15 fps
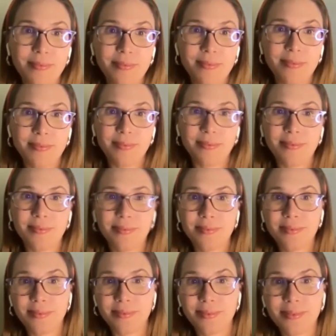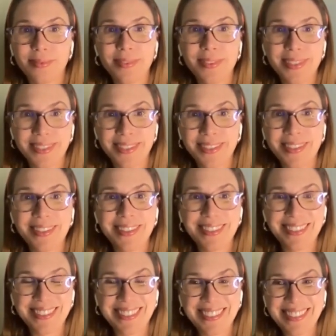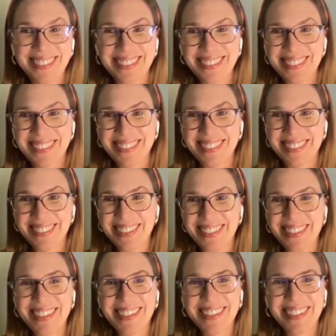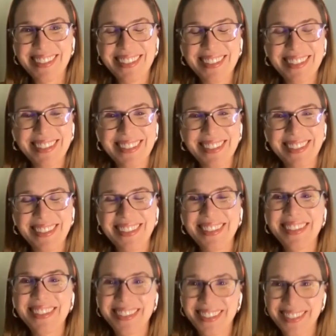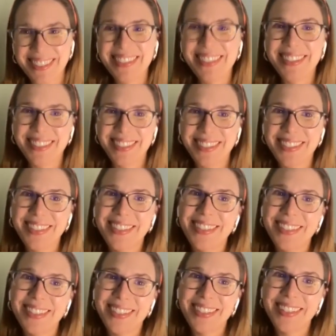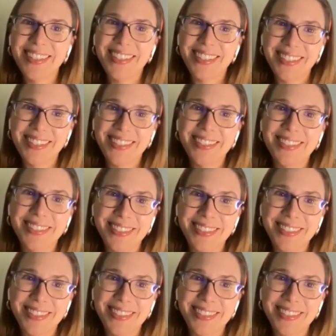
This person isn't speaking.